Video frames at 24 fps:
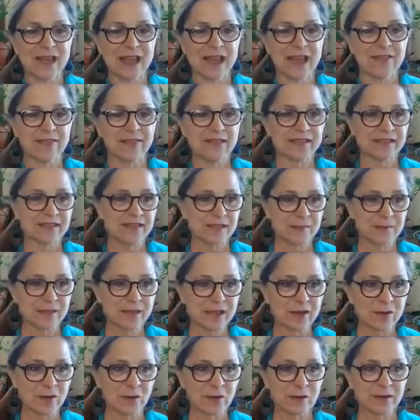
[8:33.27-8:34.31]
And then some of
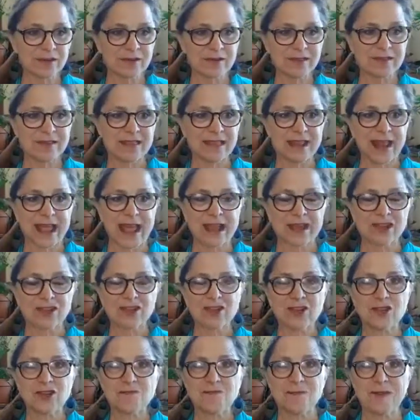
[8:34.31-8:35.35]
the oils that
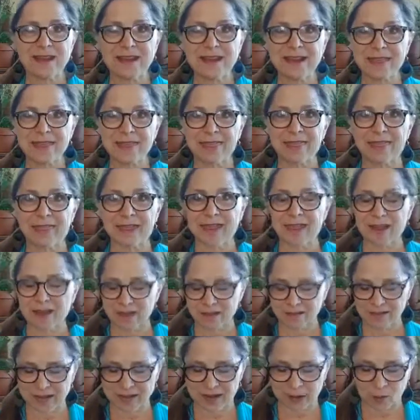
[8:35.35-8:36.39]
actually you may not think
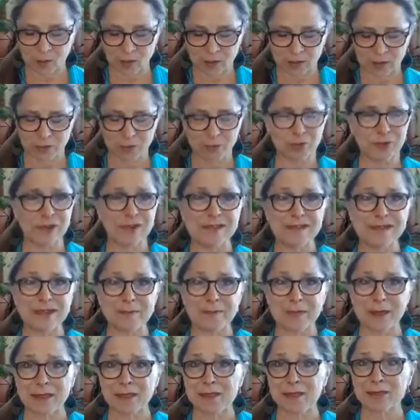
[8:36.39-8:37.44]
of, and I wouldn't put these on
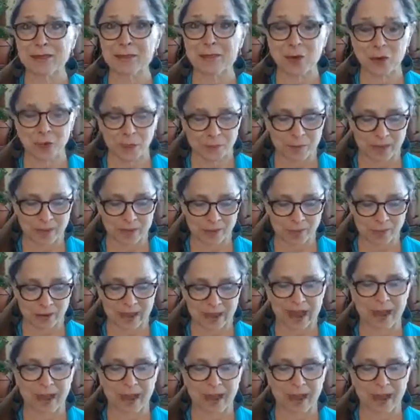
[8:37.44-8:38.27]
my throat, by the way.